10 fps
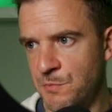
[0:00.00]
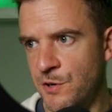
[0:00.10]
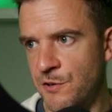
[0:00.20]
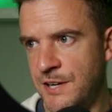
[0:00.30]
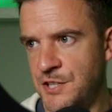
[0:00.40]

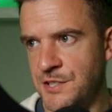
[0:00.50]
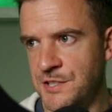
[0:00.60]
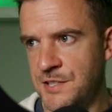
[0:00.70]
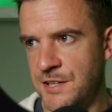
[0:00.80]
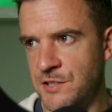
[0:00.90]
were actually
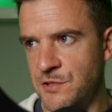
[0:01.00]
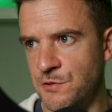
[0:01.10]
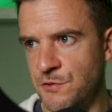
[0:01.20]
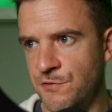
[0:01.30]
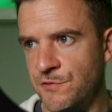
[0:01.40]
set
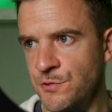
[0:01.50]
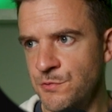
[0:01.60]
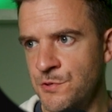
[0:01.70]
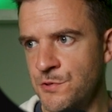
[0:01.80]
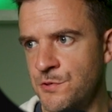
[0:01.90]
to
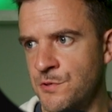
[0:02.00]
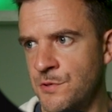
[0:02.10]
false.